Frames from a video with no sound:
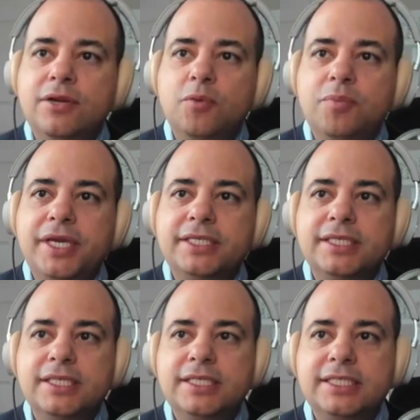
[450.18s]

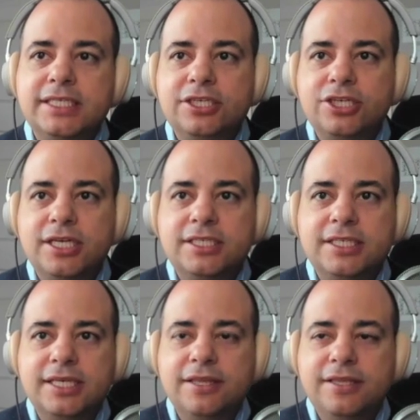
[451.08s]
basically suggests
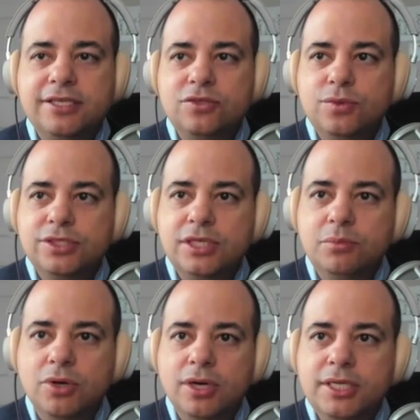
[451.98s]
that this was a
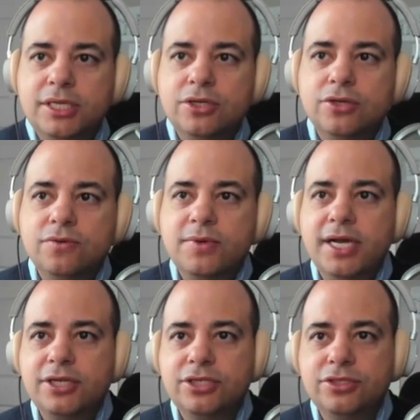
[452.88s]
market
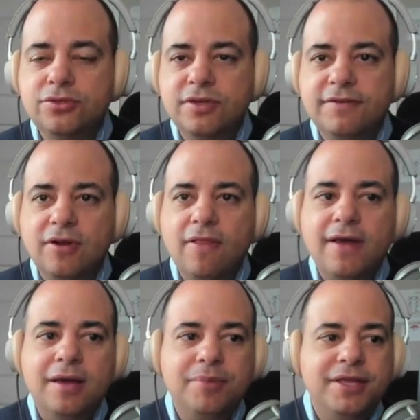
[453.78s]
correction driven a
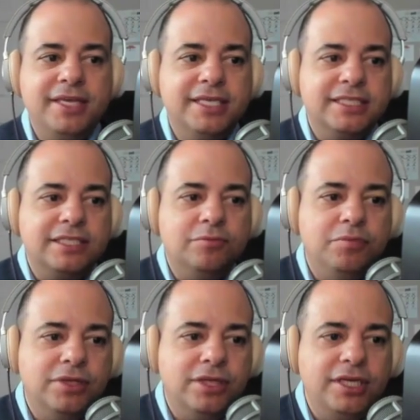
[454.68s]
lot by the
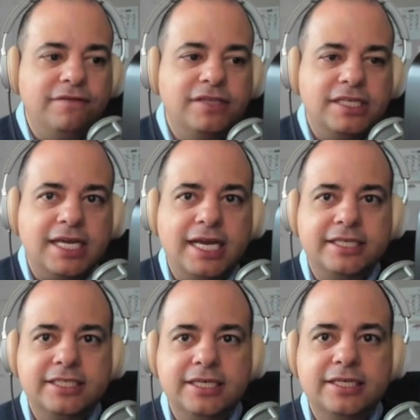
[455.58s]
instability of the
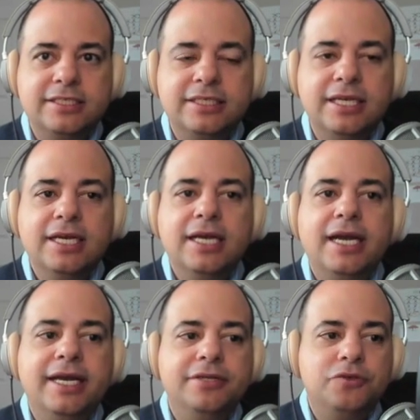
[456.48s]
tax cuts,
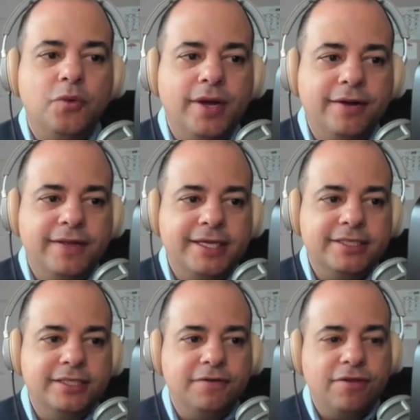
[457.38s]
as well as
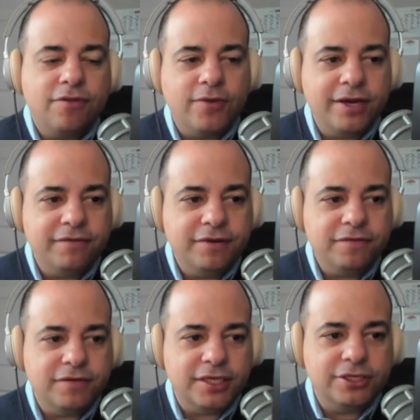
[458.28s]
the threat of
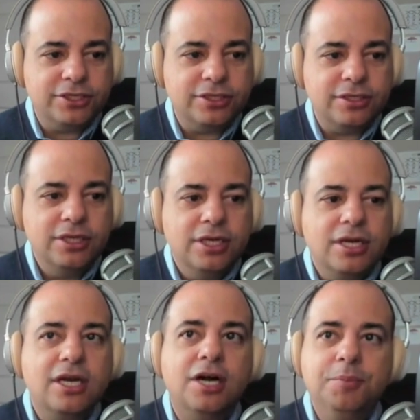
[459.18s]
inflation,
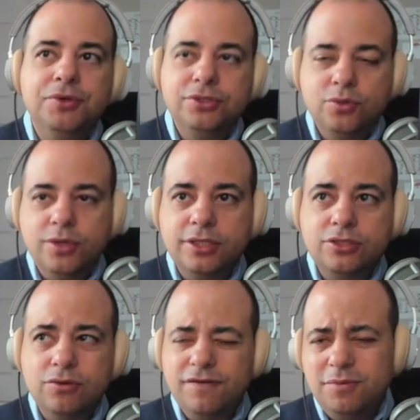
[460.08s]
coupled with
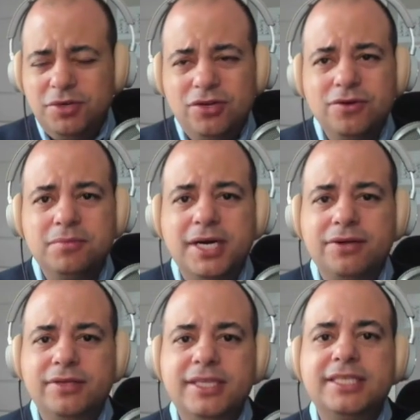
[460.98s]
sort of computer
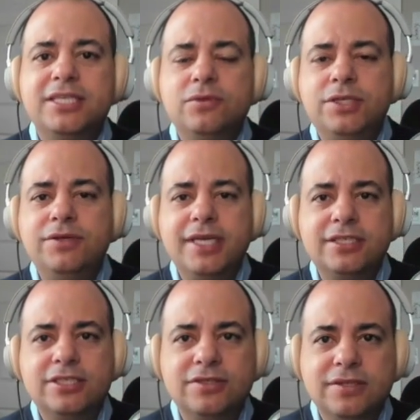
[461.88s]
modeling that says when you get
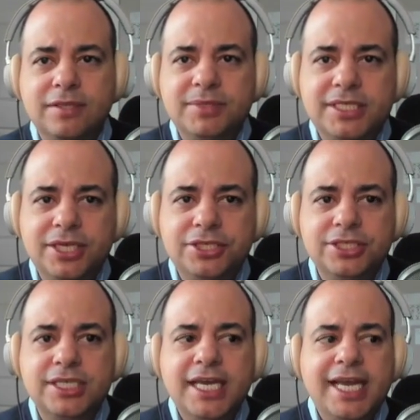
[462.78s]
to certain
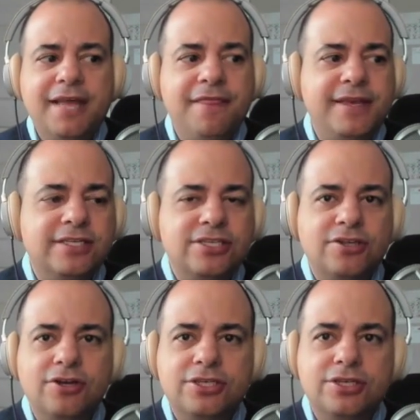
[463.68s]
limitations and things
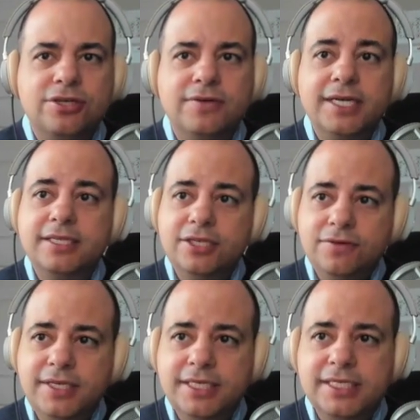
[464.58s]
start to correct, then
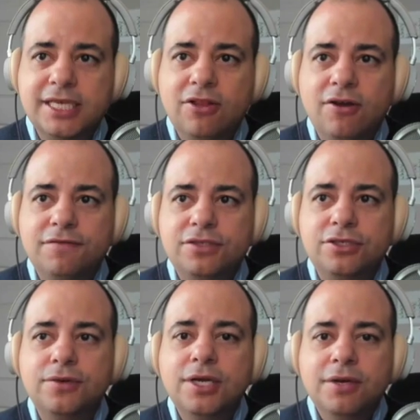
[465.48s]
you need to sell off
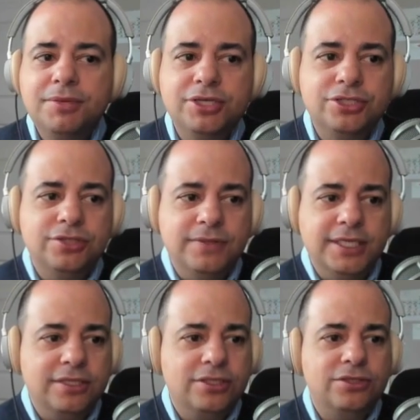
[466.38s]
too, because you
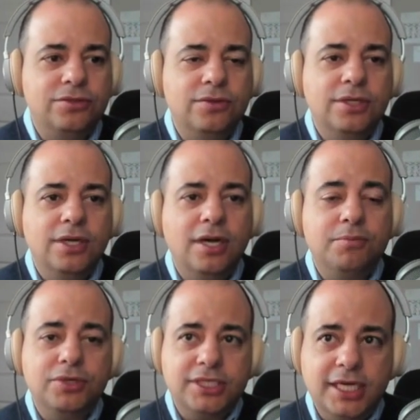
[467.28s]
need to
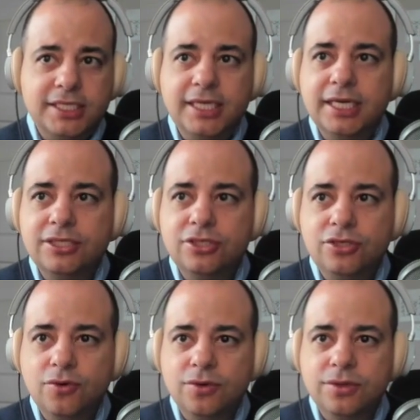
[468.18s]
protect against
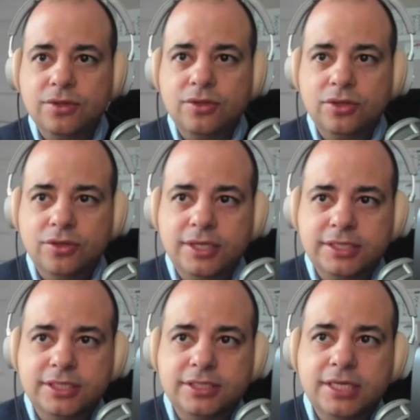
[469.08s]
your
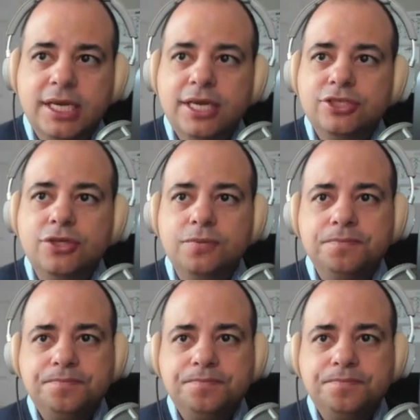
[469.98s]
losses. So